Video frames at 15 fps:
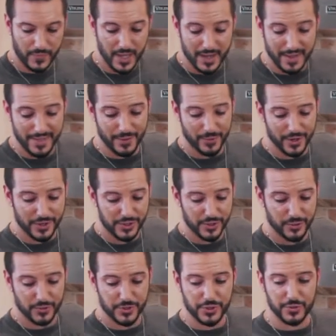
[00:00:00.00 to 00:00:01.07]
And then we're gonna
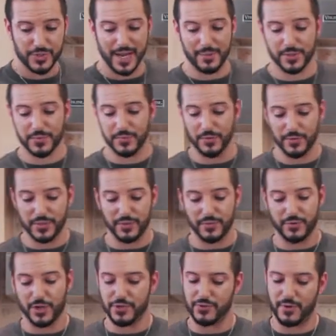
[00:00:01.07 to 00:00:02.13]
do 2 tablespoons of
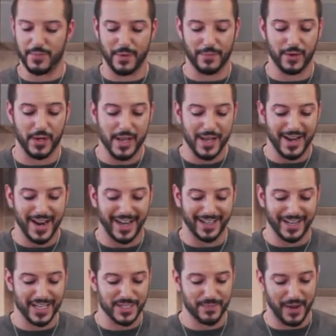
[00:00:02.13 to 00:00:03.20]
crushed red pepper. I
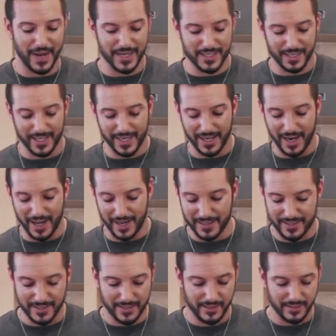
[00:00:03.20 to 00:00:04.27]
like spice, I like it
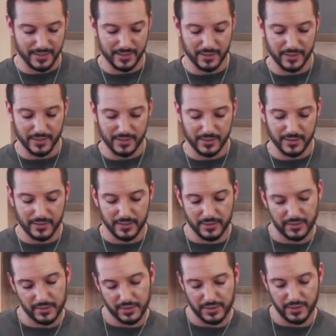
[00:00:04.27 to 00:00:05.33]
hot,
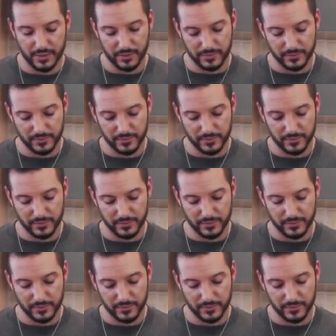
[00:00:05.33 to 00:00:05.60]
so